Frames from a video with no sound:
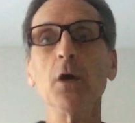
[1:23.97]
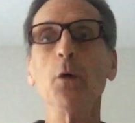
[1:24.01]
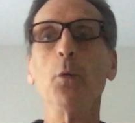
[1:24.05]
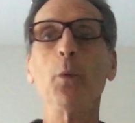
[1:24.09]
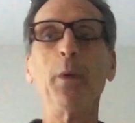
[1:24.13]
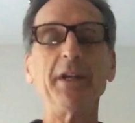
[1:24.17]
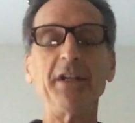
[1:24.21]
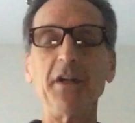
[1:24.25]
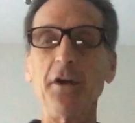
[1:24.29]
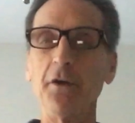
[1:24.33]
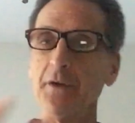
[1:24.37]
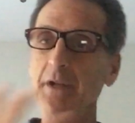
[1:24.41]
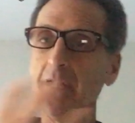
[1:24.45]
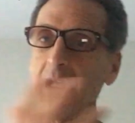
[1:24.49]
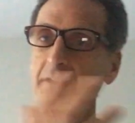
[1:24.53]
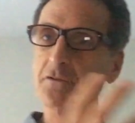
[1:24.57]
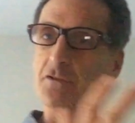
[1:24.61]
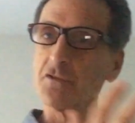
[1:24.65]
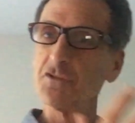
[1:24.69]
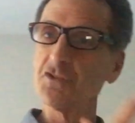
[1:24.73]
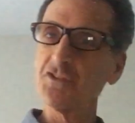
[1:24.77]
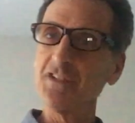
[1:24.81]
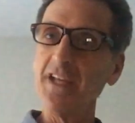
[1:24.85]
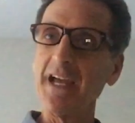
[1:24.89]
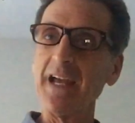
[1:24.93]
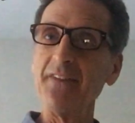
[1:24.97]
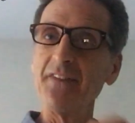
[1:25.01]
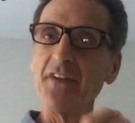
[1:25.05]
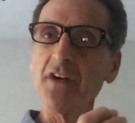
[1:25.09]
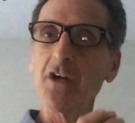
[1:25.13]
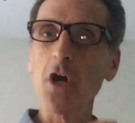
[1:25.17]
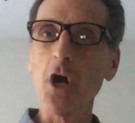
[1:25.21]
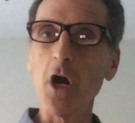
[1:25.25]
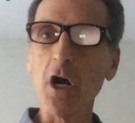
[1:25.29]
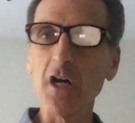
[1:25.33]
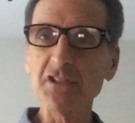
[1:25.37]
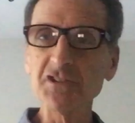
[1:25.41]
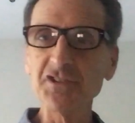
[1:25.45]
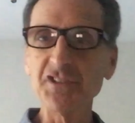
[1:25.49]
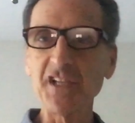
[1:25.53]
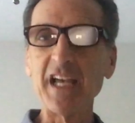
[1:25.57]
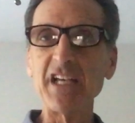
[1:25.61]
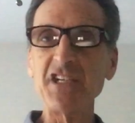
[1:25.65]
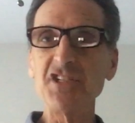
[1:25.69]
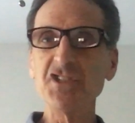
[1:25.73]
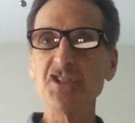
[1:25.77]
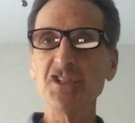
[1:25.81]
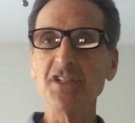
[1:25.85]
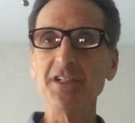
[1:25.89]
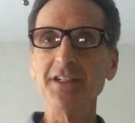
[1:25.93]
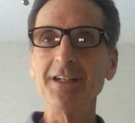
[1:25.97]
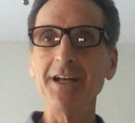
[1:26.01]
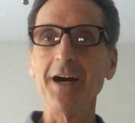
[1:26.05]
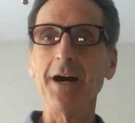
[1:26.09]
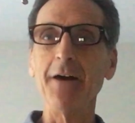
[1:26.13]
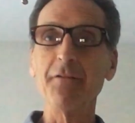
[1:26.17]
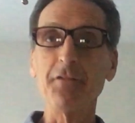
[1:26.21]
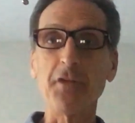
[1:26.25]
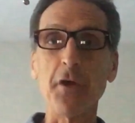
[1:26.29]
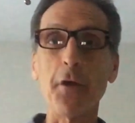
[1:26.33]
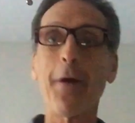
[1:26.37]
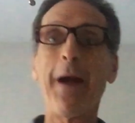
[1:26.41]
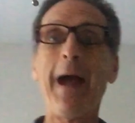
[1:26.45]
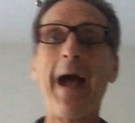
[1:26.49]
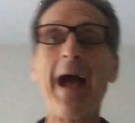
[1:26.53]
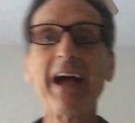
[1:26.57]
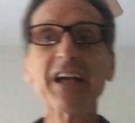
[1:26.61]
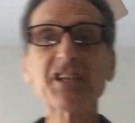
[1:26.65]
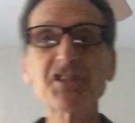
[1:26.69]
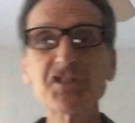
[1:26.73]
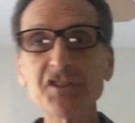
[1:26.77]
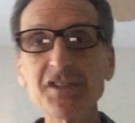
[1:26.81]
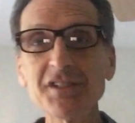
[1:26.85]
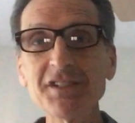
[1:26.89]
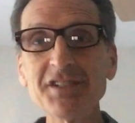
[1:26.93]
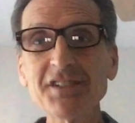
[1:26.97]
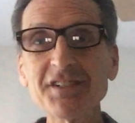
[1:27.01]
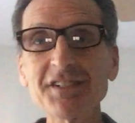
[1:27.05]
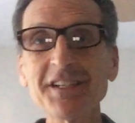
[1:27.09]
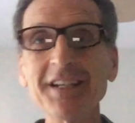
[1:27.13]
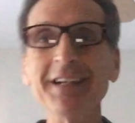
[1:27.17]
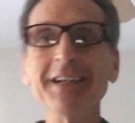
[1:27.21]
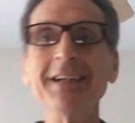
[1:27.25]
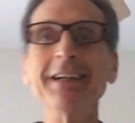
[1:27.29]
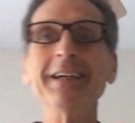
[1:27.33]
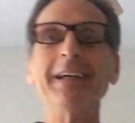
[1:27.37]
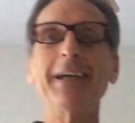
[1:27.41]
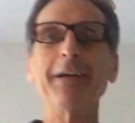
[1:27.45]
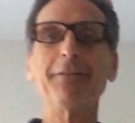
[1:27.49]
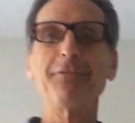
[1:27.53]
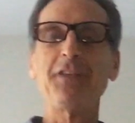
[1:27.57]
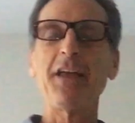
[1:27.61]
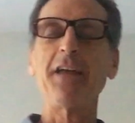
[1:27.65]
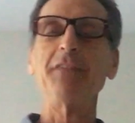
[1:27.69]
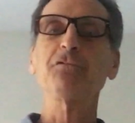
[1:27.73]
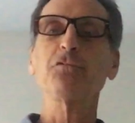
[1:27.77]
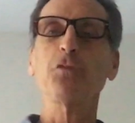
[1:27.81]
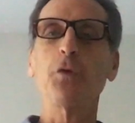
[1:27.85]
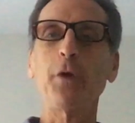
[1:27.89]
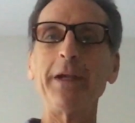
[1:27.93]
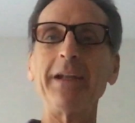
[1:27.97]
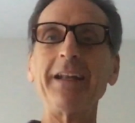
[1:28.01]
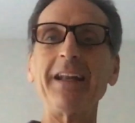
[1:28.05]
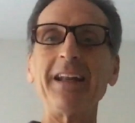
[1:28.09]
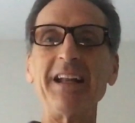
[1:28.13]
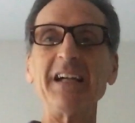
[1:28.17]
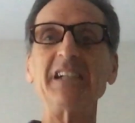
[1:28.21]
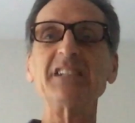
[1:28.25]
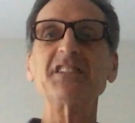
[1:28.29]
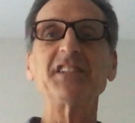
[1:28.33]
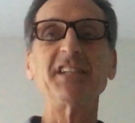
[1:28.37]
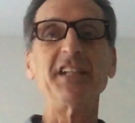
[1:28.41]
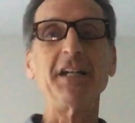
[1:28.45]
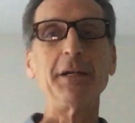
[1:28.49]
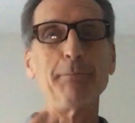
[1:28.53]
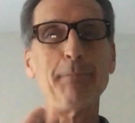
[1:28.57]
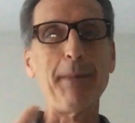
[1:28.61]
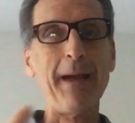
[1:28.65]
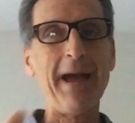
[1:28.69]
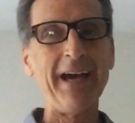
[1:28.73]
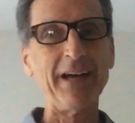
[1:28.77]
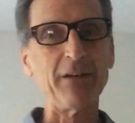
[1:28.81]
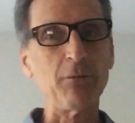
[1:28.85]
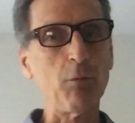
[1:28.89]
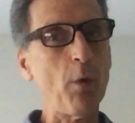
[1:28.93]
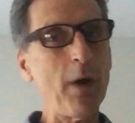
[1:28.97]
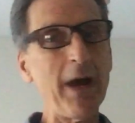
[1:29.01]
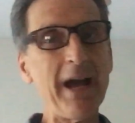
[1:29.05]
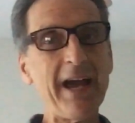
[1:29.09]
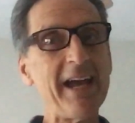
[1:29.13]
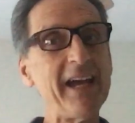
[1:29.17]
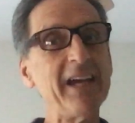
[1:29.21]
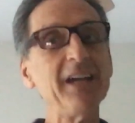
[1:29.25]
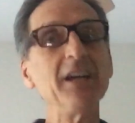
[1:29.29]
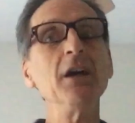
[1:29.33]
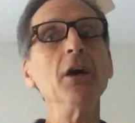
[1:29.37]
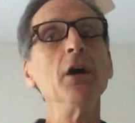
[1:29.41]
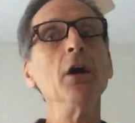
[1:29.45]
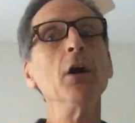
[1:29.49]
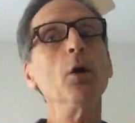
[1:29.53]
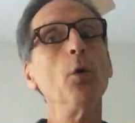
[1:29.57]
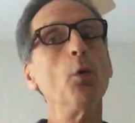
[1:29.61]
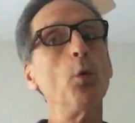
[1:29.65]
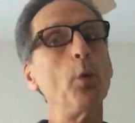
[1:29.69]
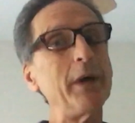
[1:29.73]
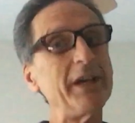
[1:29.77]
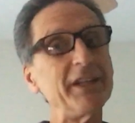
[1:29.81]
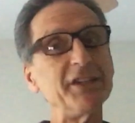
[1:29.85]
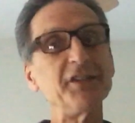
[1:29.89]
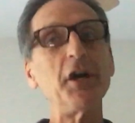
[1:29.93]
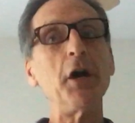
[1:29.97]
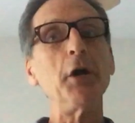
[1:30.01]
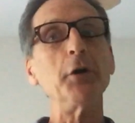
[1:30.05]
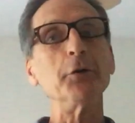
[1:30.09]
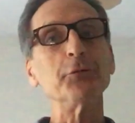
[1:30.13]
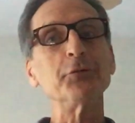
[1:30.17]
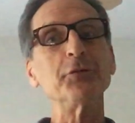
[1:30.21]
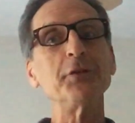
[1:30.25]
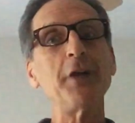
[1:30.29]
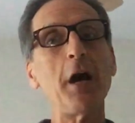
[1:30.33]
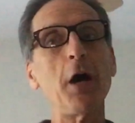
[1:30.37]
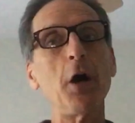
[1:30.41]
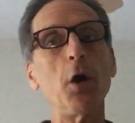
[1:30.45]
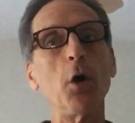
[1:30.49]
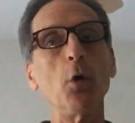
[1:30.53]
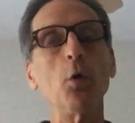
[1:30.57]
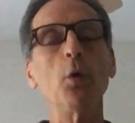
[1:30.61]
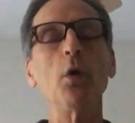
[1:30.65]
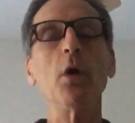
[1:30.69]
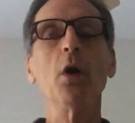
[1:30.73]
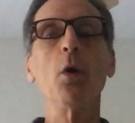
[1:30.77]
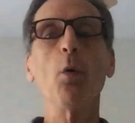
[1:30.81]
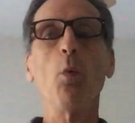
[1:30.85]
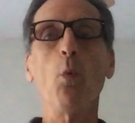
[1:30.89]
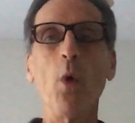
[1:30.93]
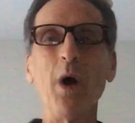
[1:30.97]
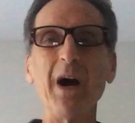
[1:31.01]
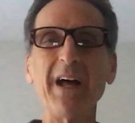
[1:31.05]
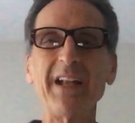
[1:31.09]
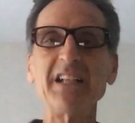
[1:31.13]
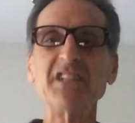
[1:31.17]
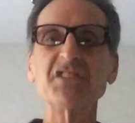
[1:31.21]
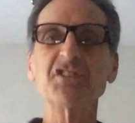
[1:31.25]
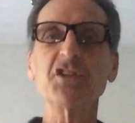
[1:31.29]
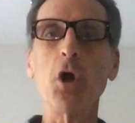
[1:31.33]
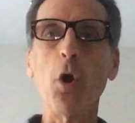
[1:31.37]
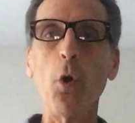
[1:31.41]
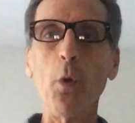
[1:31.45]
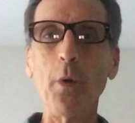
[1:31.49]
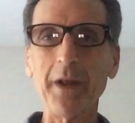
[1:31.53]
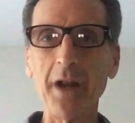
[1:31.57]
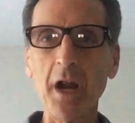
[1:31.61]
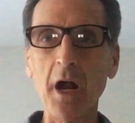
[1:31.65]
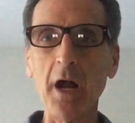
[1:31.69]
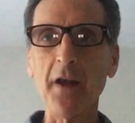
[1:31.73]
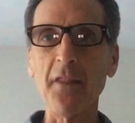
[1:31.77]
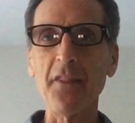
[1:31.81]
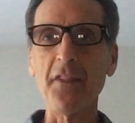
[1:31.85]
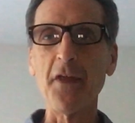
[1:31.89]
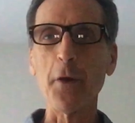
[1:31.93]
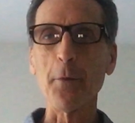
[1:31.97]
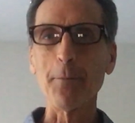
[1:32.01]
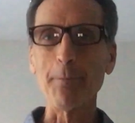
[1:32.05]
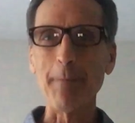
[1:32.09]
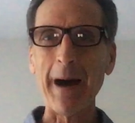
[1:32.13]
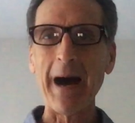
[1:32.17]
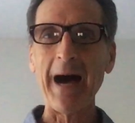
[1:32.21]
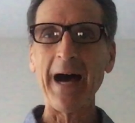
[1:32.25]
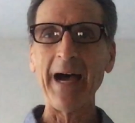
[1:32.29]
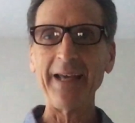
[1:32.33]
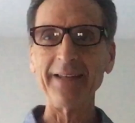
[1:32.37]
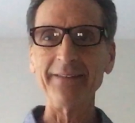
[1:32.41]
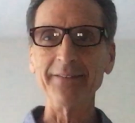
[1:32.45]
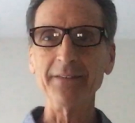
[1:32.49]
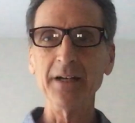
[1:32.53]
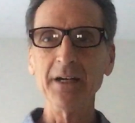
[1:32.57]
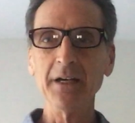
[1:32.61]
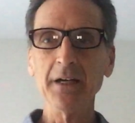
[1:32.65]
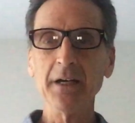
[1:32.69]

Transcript: We don't understand the causation of their actions. If they treated us in a bad way, we don't know what is going on in their mind.